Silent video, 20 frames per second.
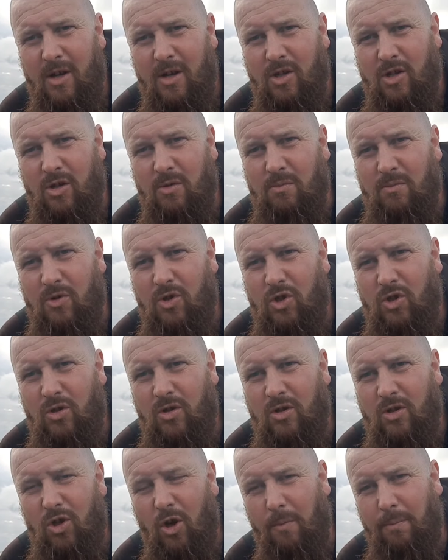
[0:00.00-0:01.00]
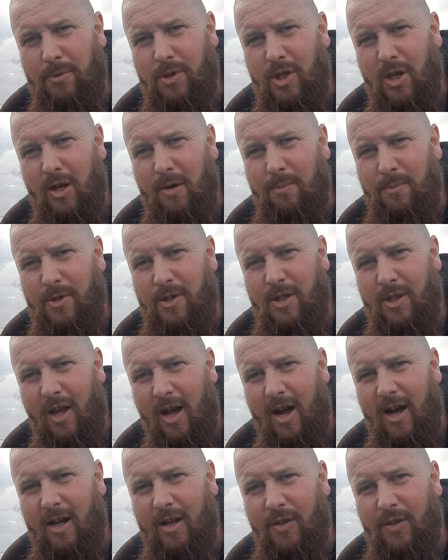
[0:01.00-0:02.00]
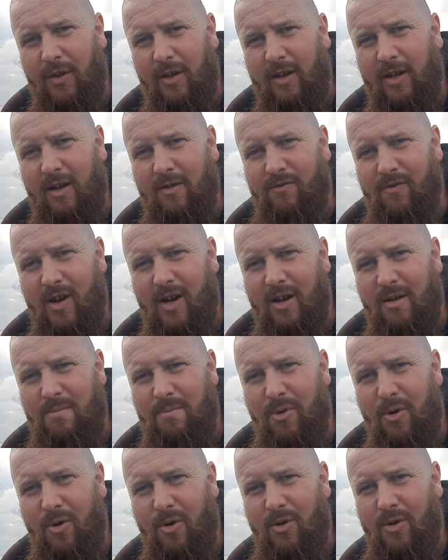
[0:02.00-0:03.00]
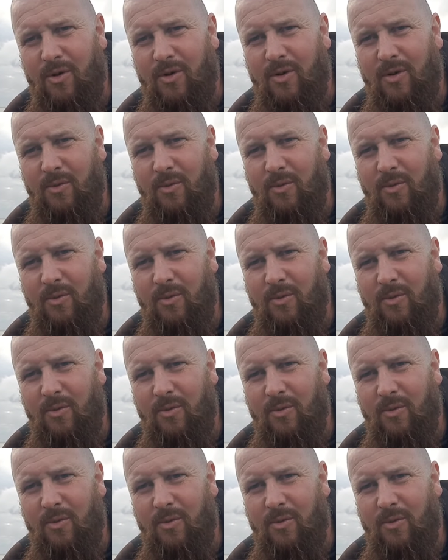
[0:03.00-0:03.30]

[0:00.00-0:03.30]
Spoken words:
some top tips that I think are very important